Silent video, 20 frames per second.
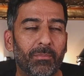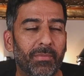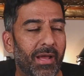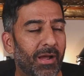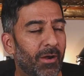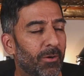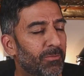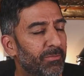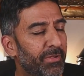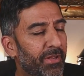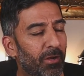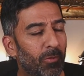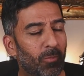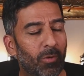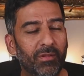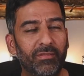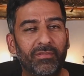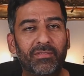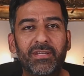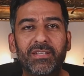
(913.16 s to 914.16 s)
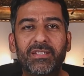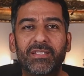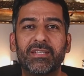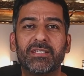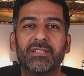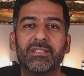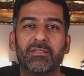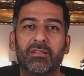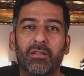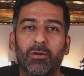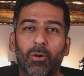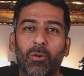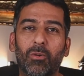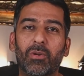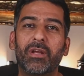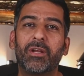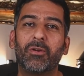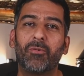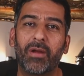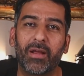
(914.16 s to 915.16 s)
arm. Now, you know what? This is the
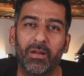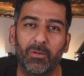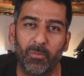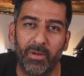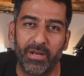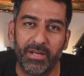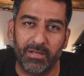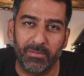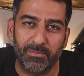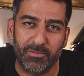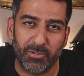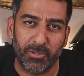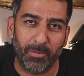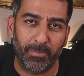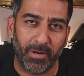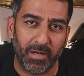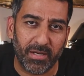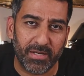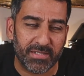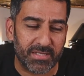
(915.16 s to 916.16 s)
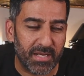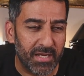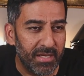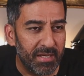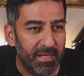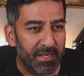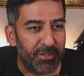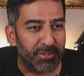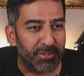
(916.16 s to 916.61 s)
holy grail when it comes to Aprilia's